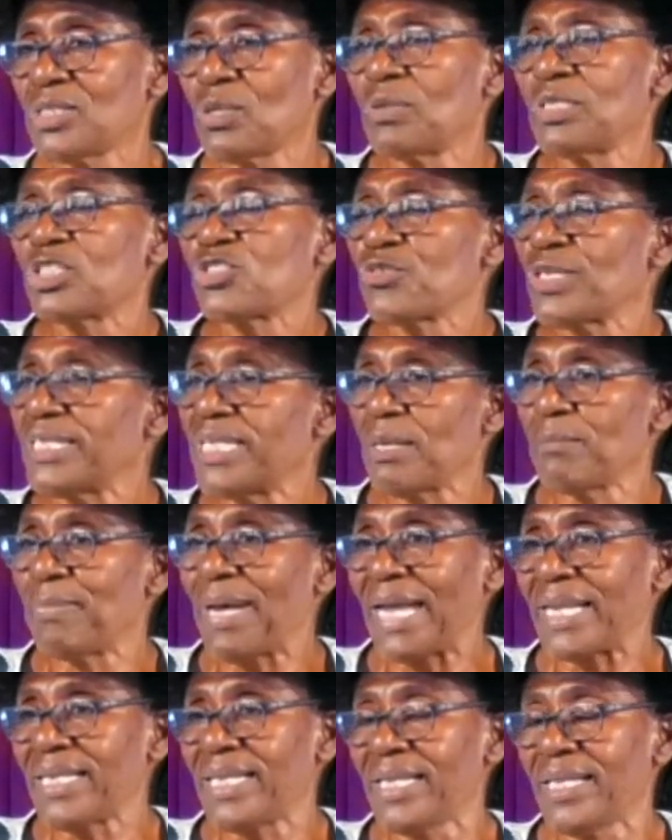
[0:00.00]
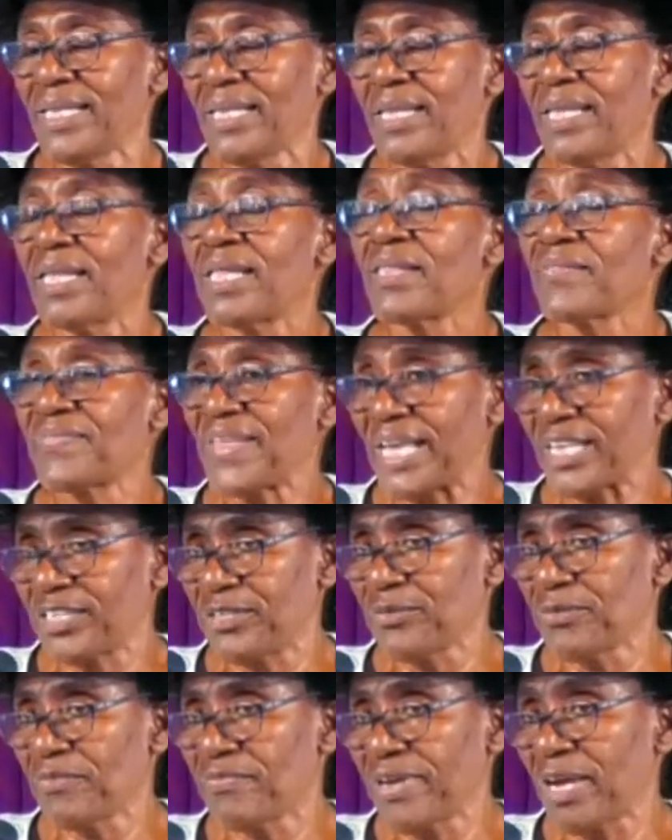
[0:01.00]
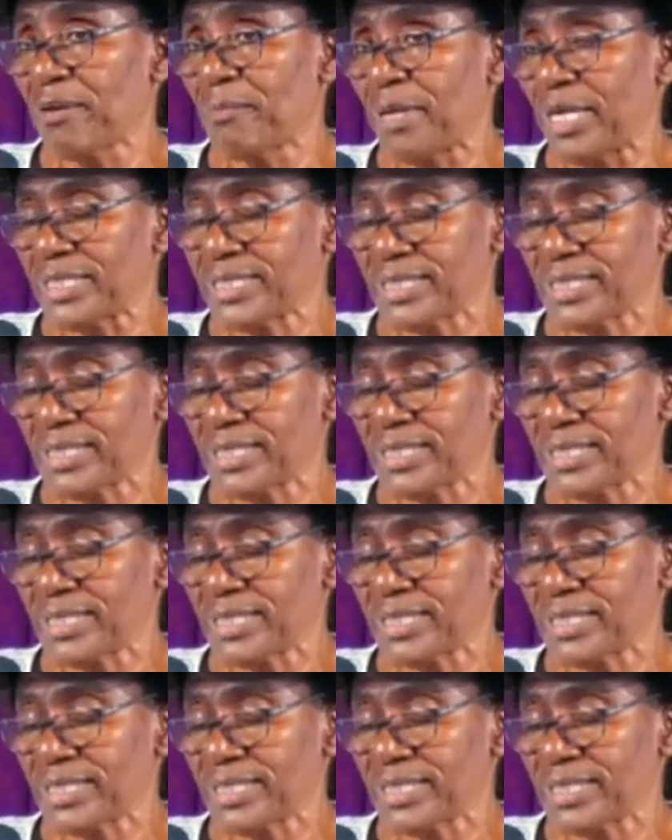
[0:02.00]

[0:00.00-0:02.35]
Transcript: Don't treat them badly. Thank you very